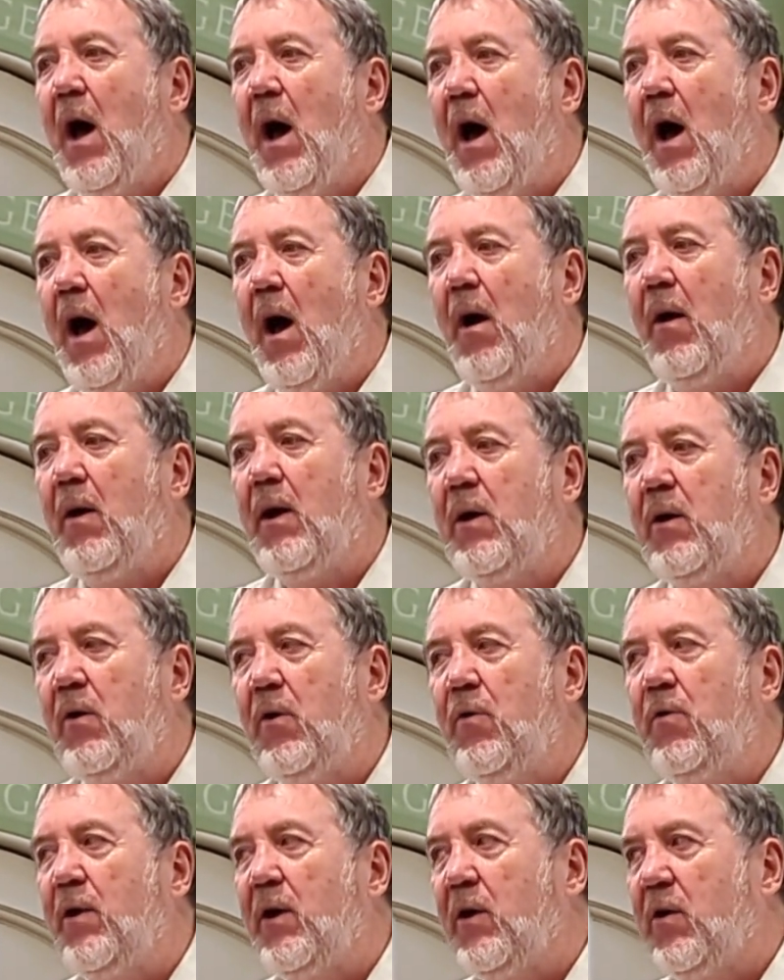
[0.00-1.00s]
uh,
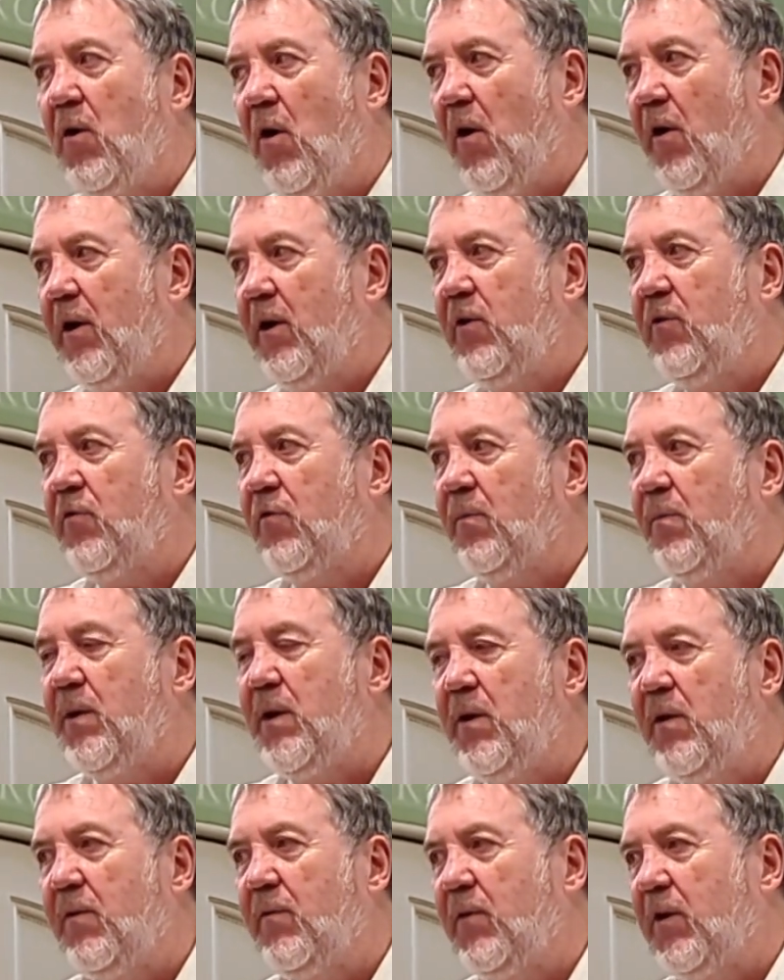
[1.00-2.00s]
including colleagues from
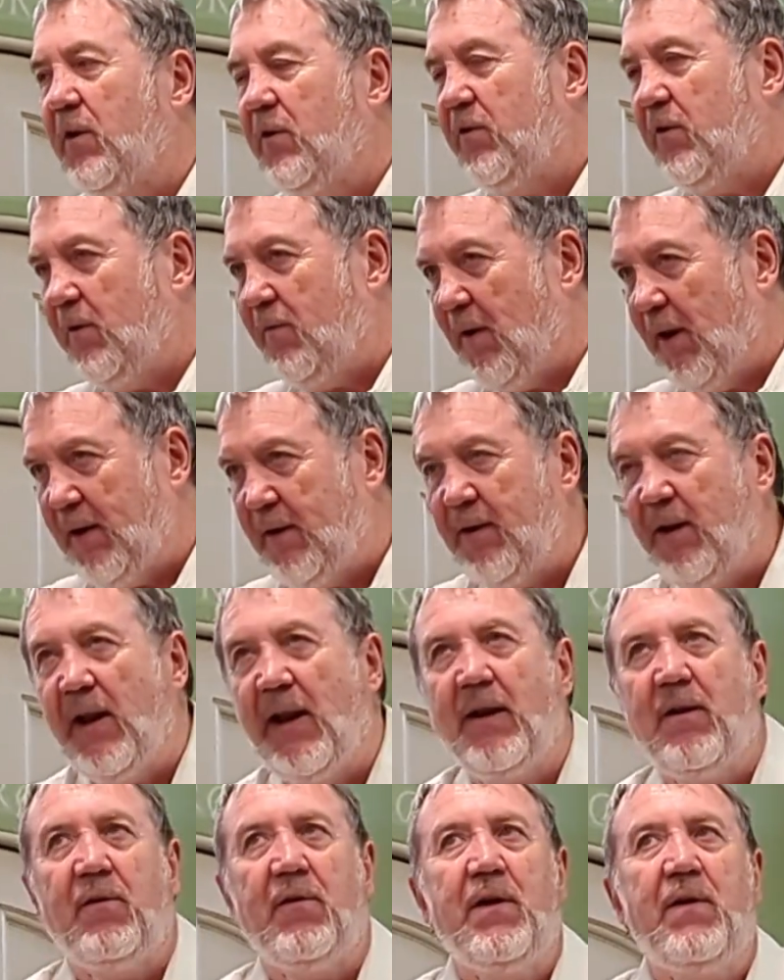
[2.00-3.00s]
the University of
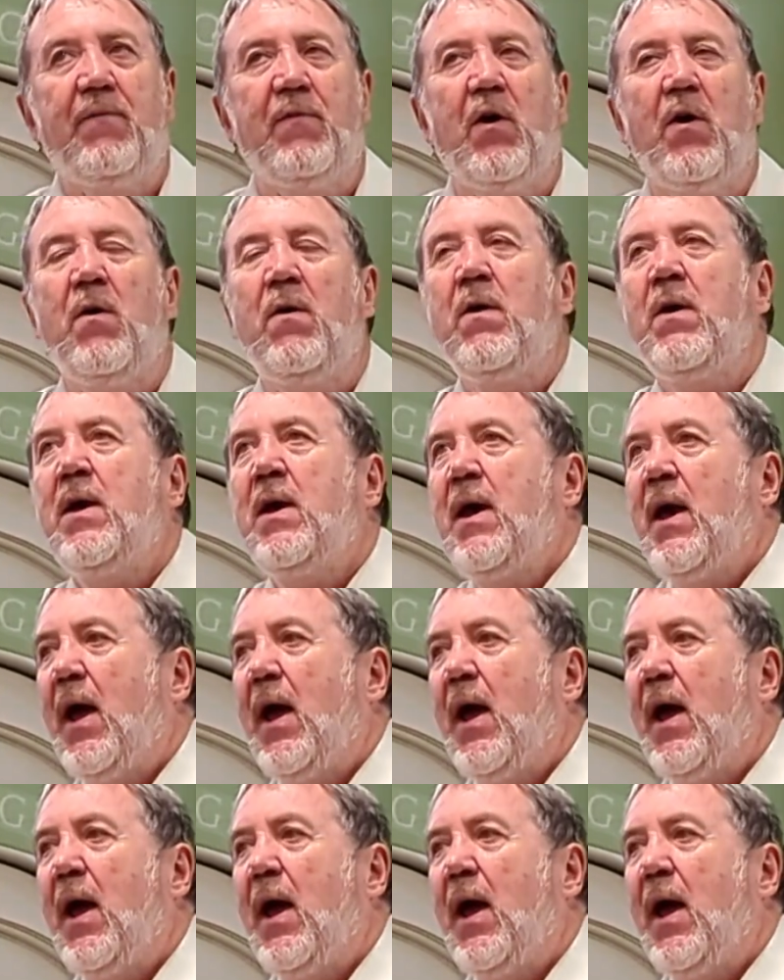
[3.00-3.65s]
Antananarivo,